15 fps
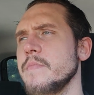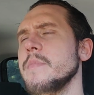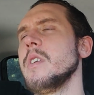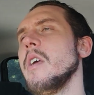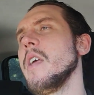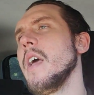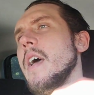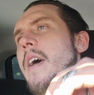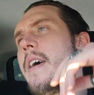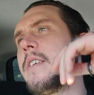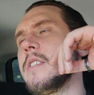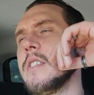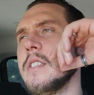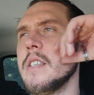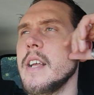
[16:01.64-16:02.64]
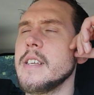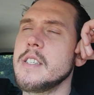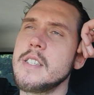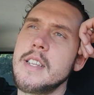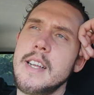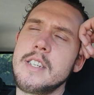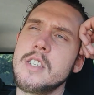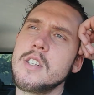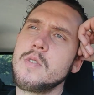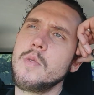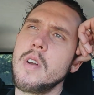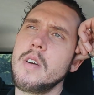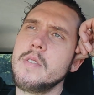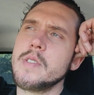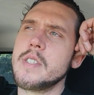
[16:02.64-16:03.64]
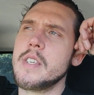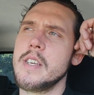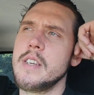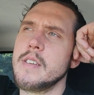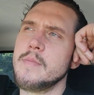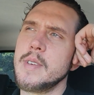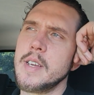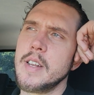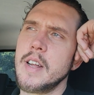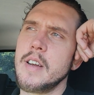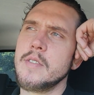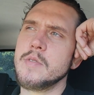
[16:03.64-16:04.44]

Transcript: So yeah, that's just what I was thinking, man.